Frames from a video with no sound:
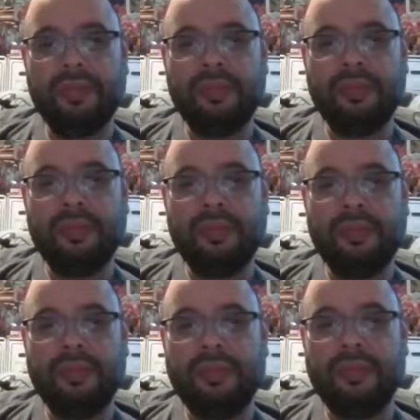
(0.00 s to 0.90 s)

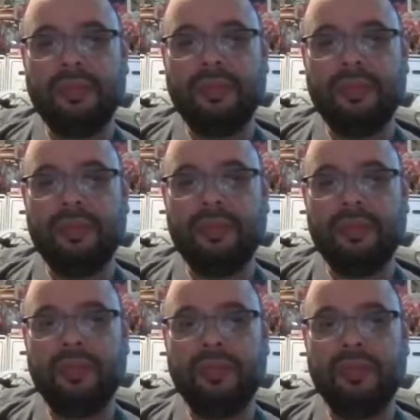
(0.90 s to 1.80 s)

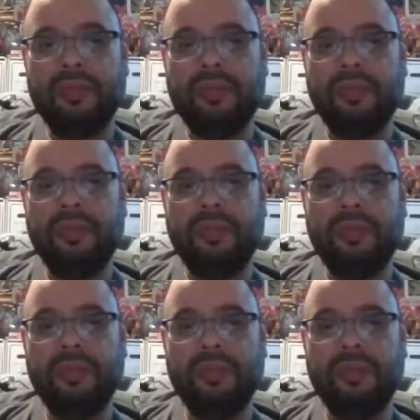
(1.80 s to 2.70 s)

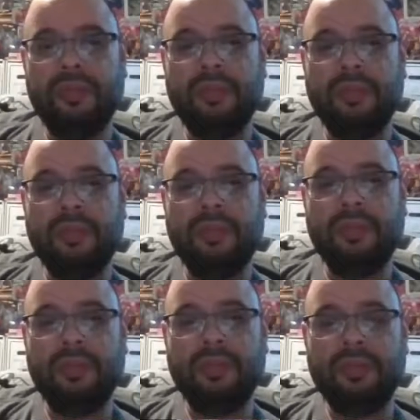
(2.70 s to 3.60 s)

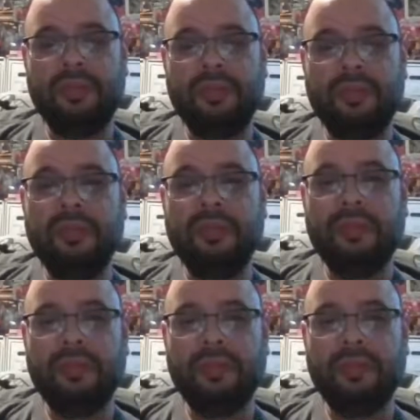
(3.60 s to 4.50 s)

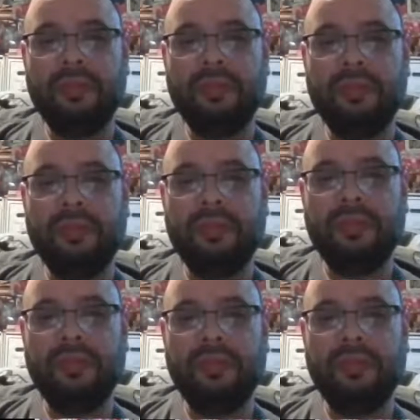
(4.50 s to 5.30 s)
[no speech]